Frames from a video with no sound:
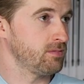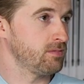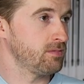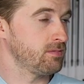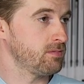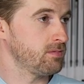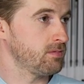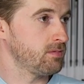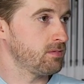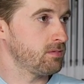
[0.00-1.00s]

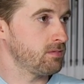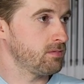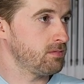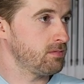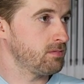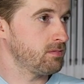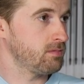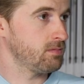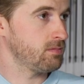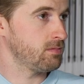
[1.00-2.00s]

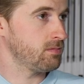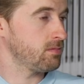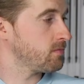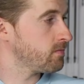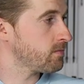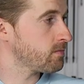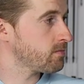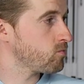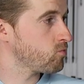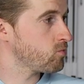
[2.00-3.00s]

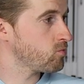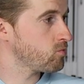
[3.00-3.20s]
No words are spoken by the person on screen.